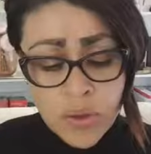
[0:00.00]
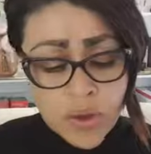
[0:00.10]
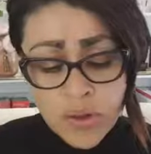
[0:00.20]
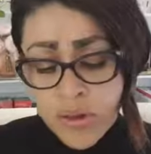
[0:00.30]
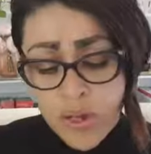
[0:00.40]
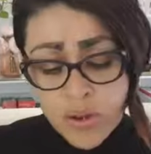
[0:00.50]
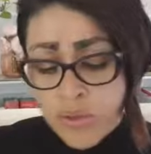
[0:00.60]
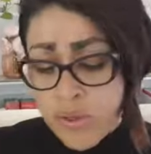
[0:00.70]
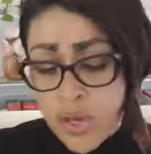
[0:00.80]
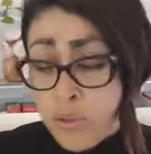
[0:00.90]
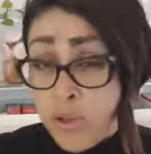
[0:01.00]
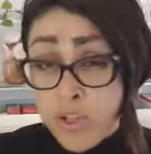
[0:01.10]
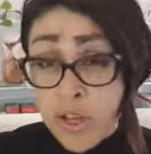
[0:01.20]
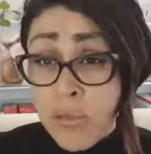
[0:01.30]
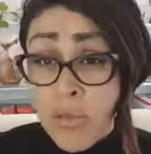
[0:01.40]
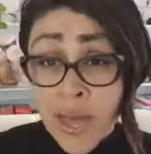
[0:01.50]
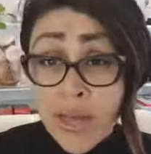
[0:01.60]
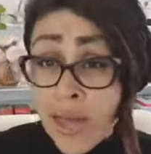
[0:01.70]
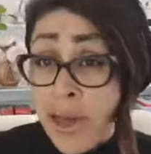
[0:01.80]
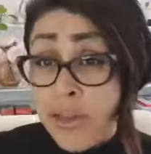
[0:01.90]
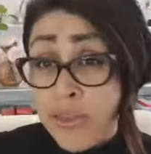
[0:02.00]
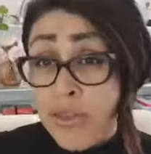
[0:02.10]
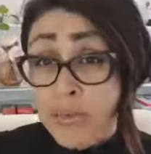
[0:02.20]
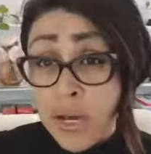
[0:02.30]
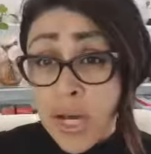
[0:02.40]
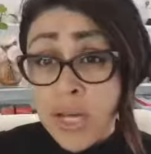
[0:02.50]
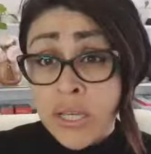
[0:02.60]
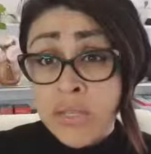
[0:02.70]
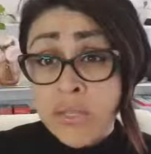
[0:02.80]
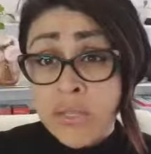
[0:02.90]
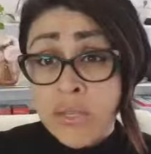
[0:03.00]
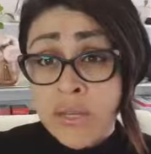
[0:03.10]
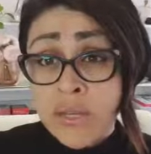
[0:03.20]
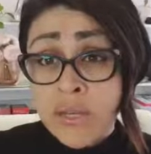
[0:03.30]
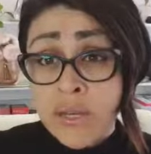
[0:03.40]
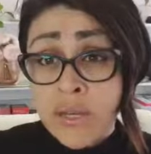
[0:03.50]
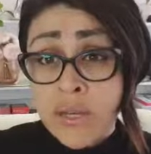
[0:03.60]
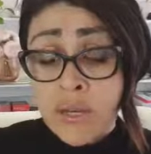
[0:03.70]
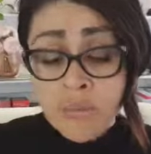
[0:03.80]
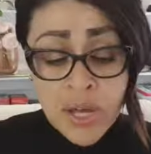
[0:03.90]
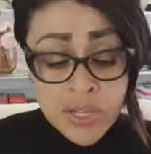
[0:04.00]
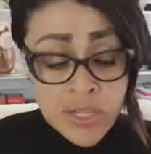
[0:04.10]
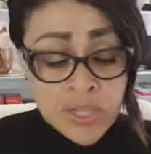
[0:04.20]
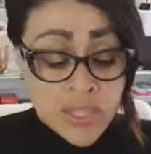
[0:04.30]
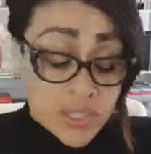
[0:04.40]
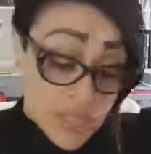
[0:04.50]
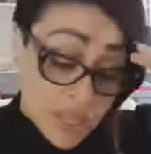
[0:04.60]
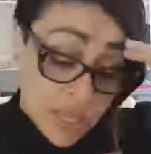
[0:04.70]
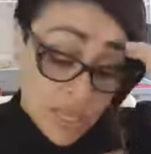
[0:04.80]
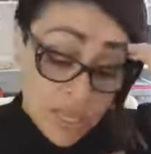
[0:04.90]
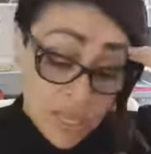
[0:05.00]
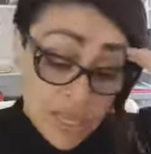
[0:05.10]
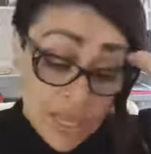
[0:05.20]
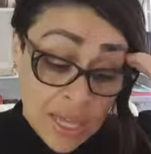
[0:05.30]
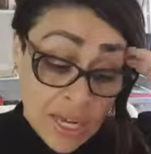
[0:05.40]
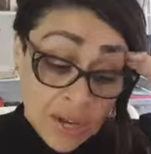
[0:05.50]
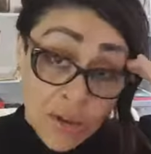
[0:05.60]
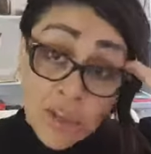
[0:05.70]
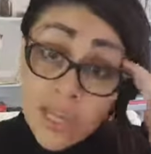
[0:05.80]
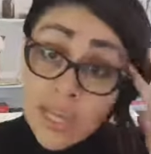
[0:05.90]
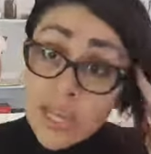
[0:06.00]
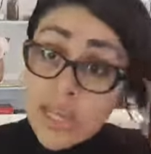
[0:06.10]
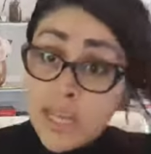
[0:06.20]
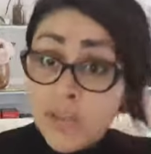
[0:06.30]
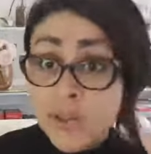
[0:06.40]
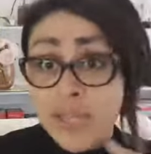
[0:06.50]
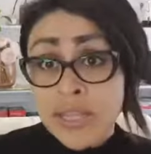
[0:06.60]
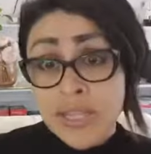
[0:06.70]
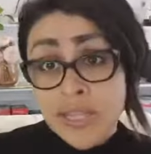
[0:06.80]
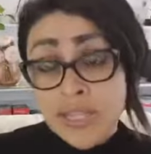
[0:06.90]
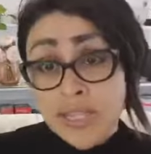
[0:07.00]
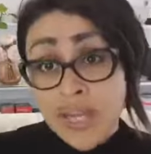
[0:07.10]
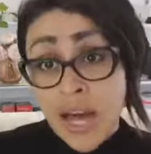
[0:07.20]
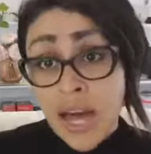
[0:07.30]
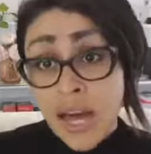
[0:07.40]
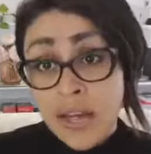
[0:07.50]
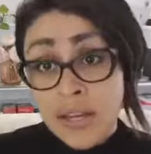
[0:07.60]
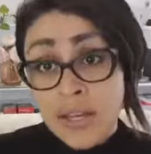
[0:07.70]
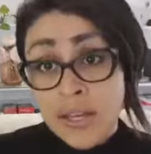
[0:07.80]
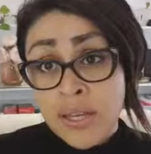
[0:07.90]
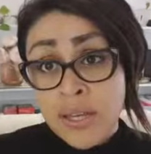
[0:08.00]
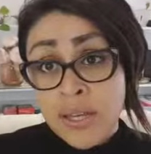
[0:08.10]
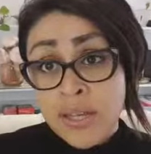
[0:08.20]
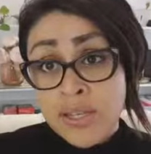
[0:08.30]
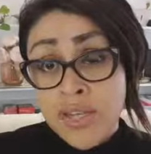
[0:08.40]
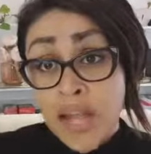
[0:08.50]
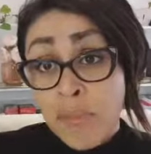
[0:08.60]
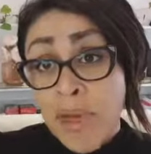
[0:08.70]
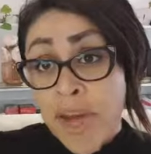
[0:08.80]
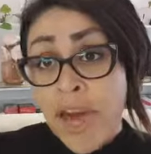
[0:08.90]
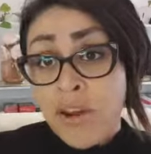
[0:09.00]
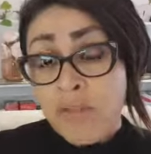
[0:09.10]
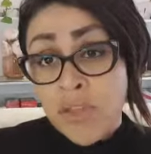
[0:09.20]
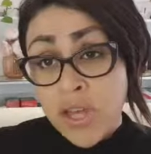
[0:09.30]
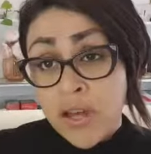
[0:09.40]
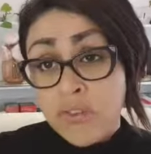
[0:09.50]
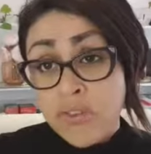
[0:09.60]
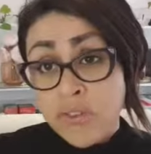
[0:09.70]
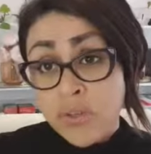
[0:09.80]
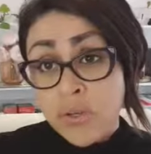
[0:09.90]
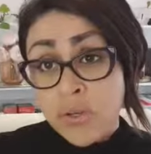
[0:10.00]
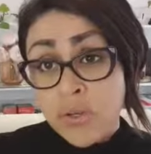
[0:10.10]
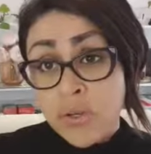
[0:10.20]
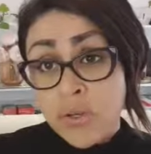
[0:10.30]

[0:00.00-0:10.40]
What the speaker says: I don't know how else. I'm not trying to bag out third parties, but this is the thing. They're learning, and they're learning the lesson hard, to come out of the comfort zone.